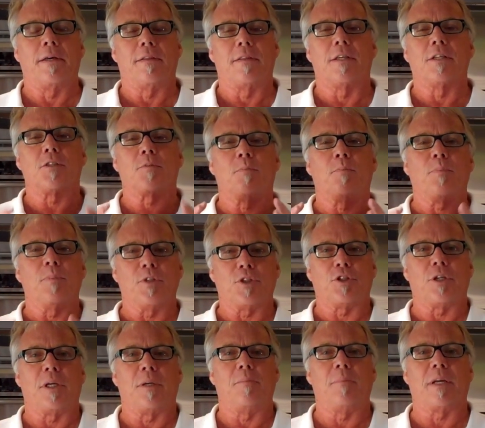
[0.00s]
This
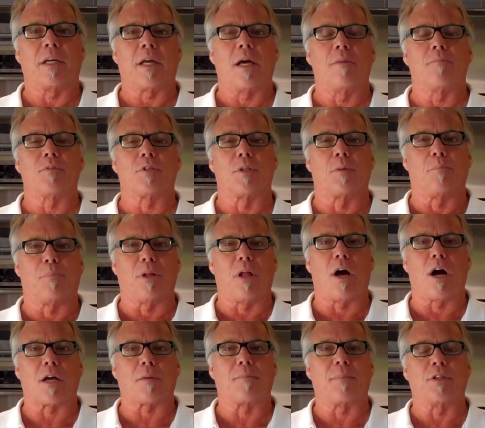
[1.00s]
machine becomes the
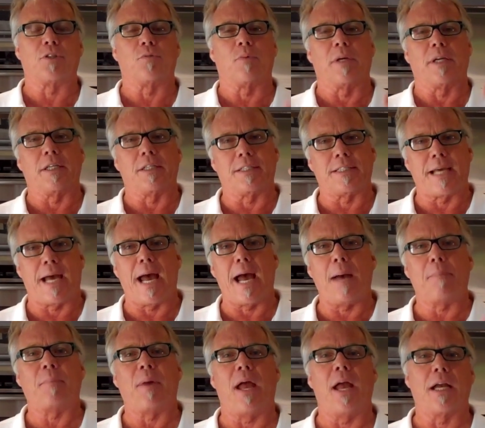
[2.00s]
block between
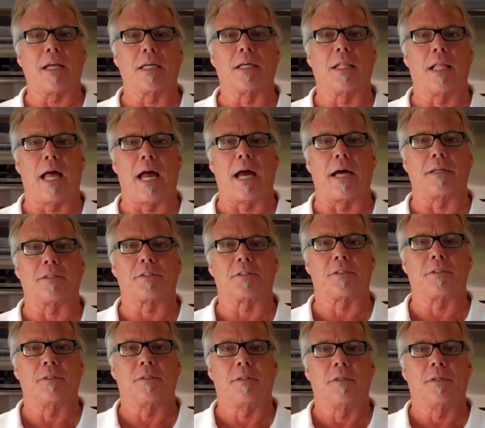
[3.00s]
tap and glass.